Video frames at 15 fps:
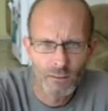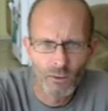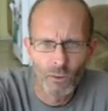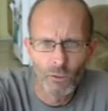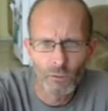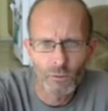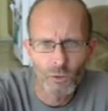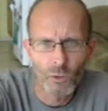
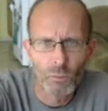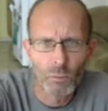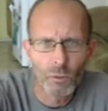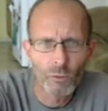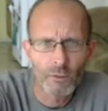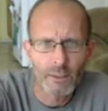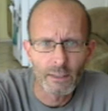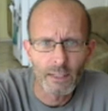or go
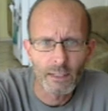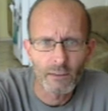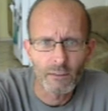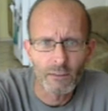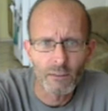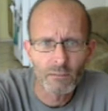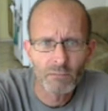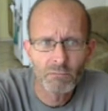bowling, I
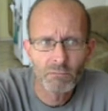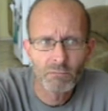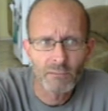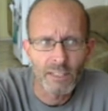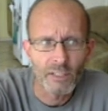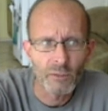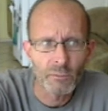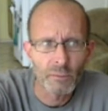don't know.
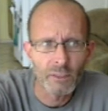Take your